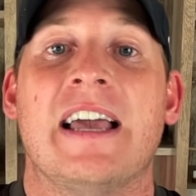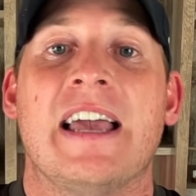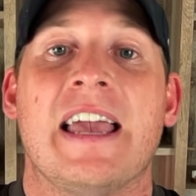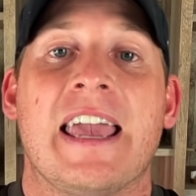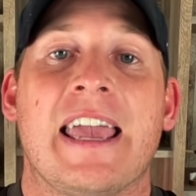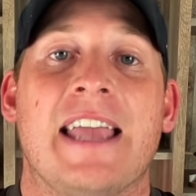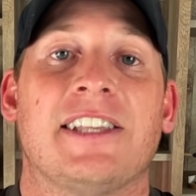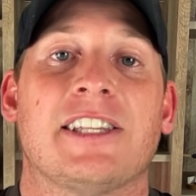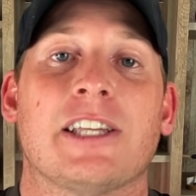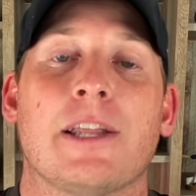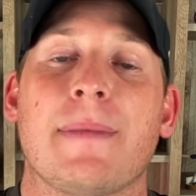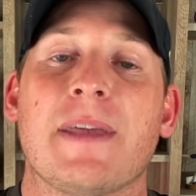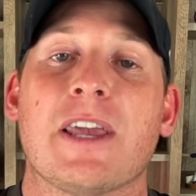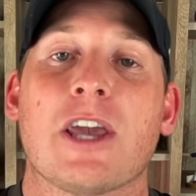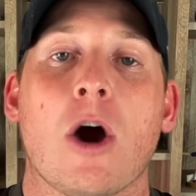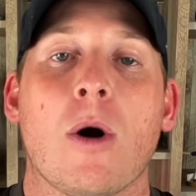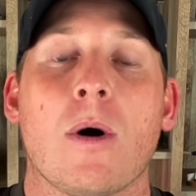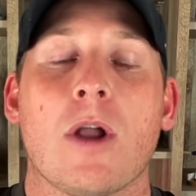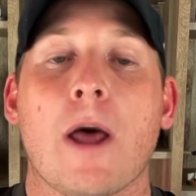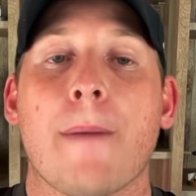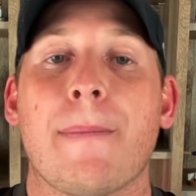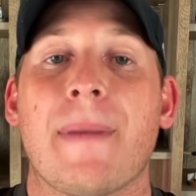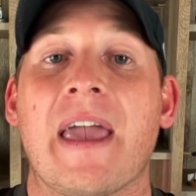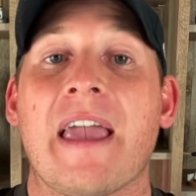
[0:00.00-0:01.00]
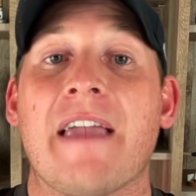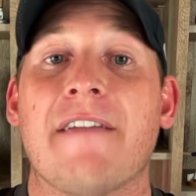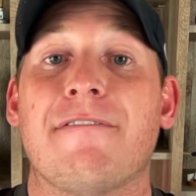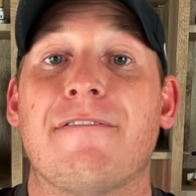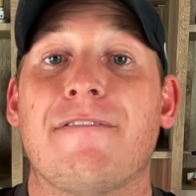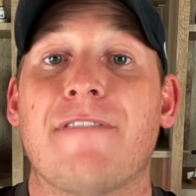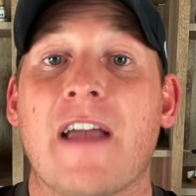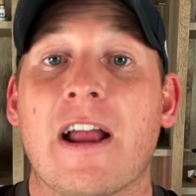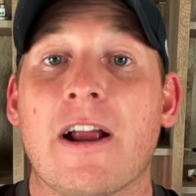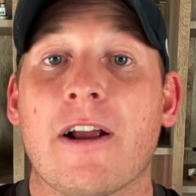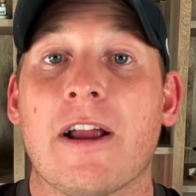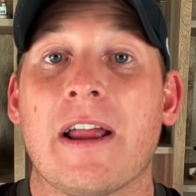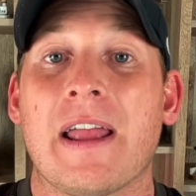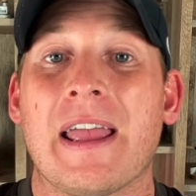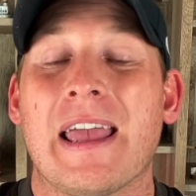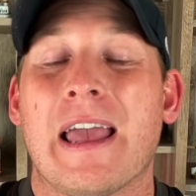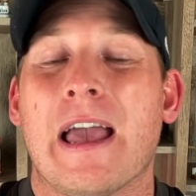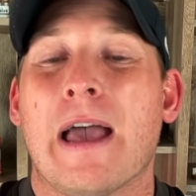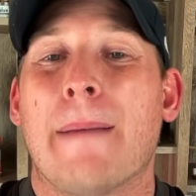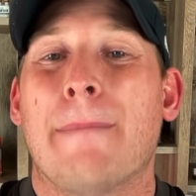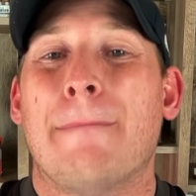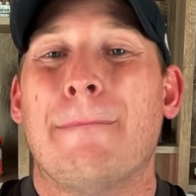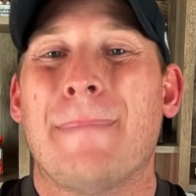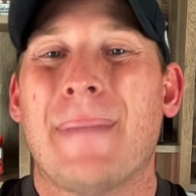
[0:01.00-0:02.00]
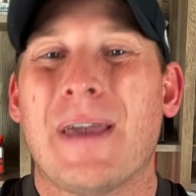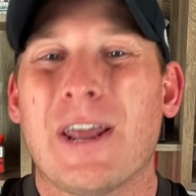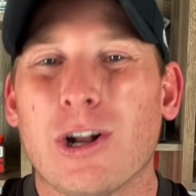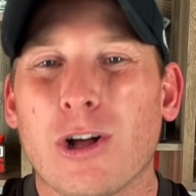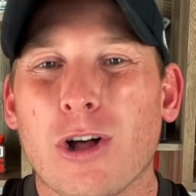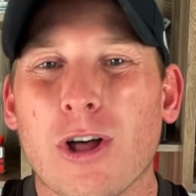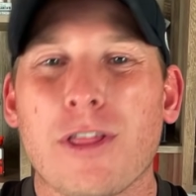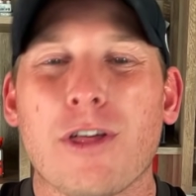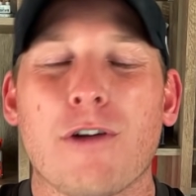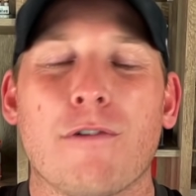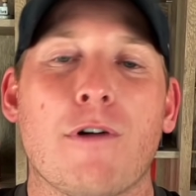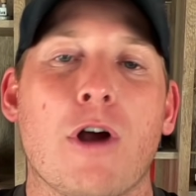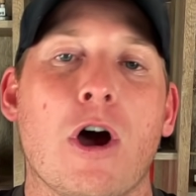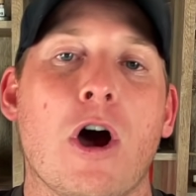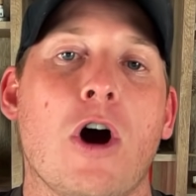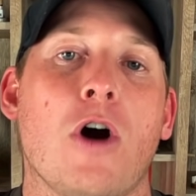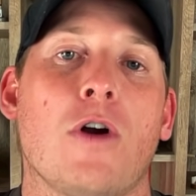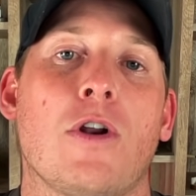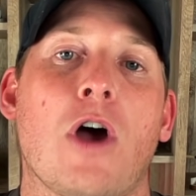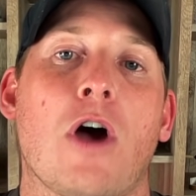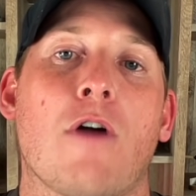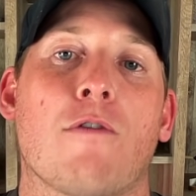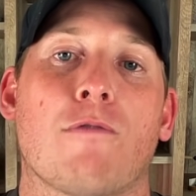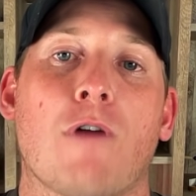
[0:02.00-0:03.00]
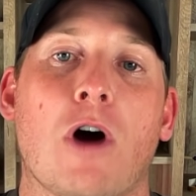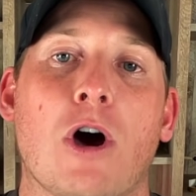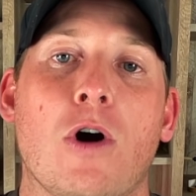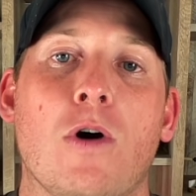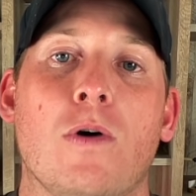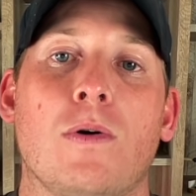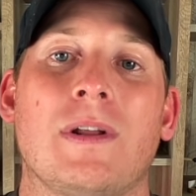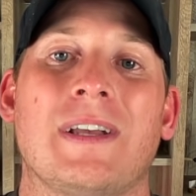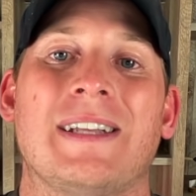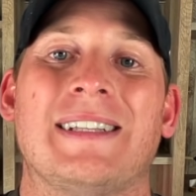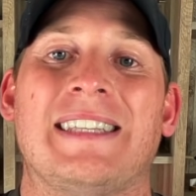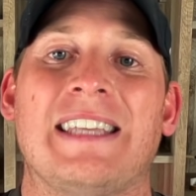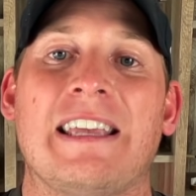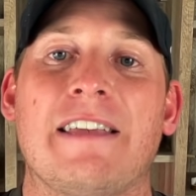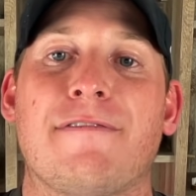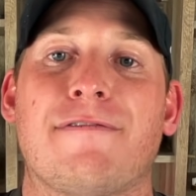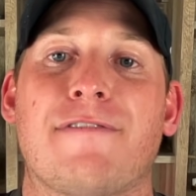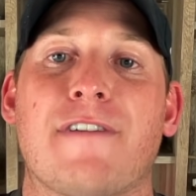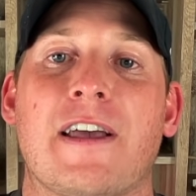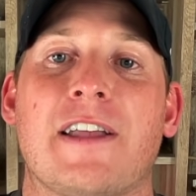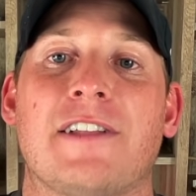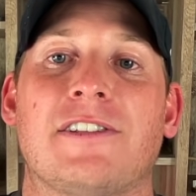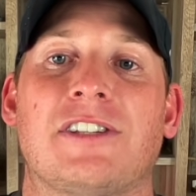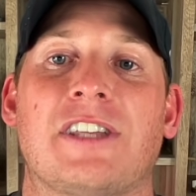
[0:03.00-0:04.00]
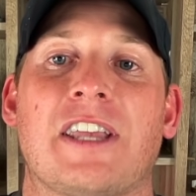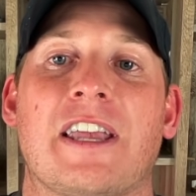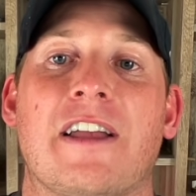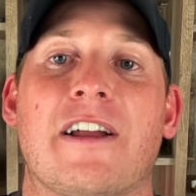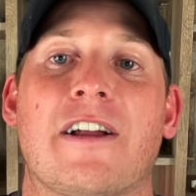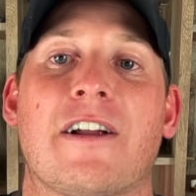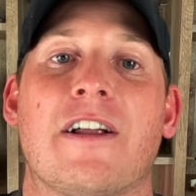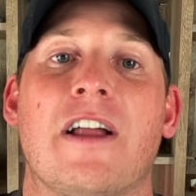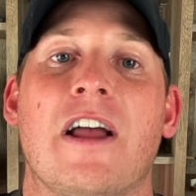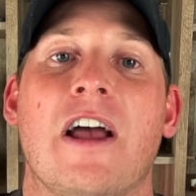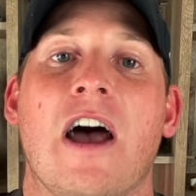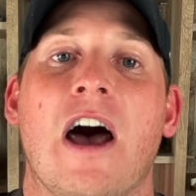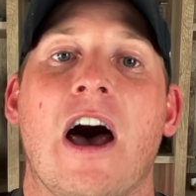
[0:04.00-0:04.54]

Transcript: He's going to be going up a very middle of the road road defense here,